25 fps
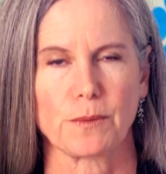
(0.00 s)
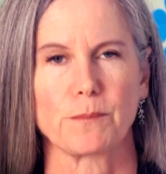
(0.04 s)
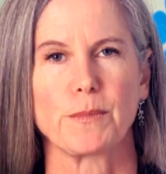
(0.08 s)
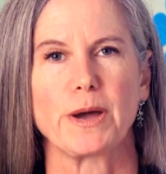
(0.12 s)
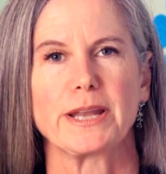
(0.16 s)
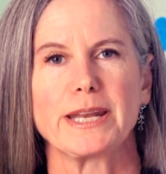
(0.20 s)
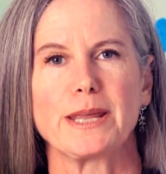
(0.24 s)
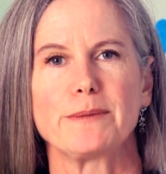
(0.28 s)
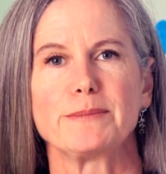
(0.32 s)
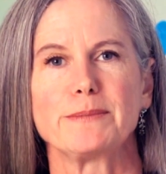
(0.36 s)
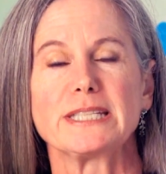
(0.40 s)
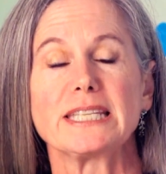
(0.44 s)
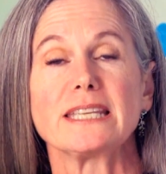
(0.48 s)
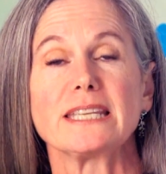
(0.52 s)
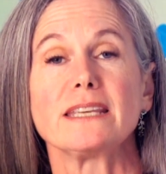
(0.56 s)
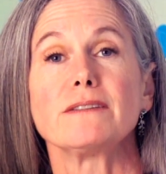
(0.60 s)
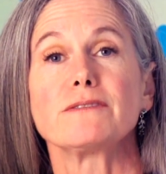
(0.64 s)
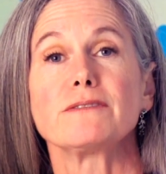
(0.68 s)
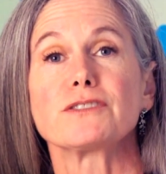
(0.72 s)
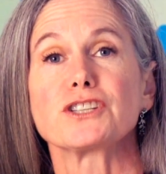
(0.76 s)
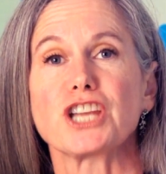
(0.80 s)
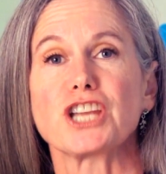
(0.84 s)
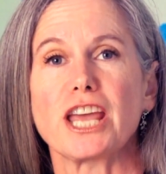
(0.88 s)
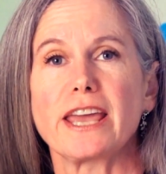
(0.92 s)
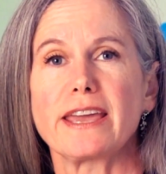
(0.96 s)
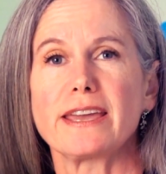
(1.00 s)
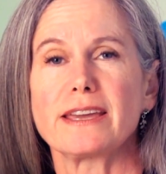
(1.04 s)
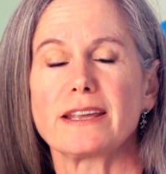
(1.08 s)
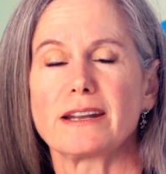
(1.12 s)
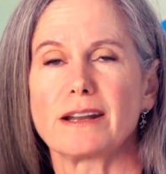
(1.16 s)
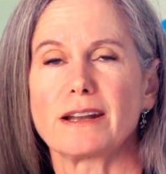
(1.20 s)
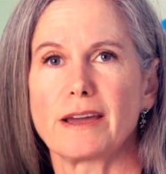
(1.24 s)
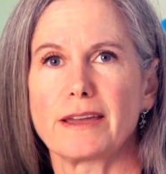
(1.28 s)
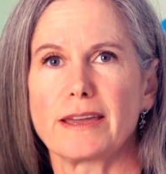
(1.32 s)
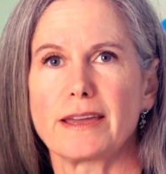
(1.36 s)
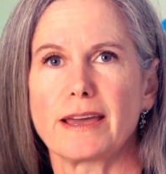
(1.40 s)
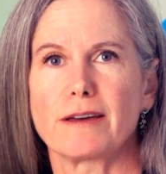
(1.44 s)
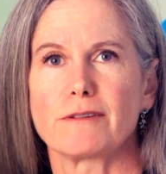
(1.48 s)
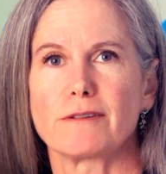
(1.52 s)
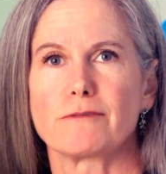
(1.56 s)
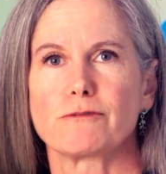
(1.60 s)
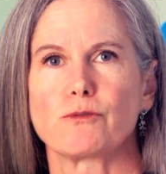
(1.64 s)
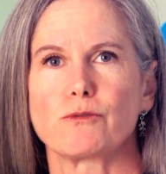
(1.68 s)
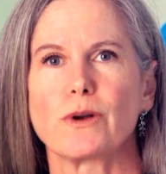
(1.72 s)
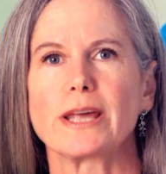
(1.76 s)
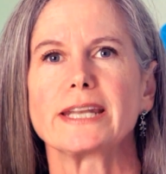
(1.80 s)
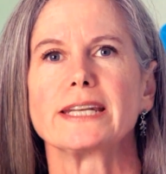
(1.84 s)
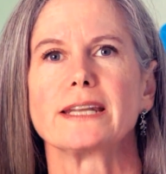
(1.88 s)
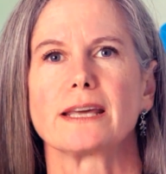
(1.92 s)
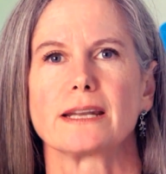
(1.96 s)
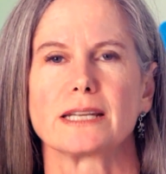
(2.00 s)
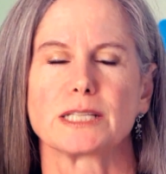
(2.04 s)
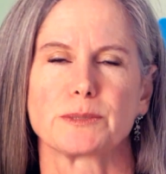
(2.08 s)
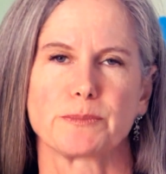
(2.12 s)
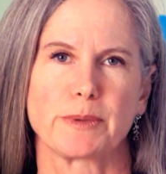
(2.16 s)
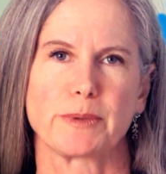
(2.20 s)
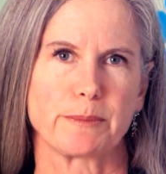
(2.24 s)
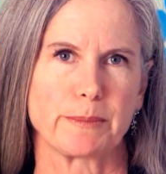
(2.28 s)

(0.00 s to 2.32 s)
My name is Eve Shea and I have retinitis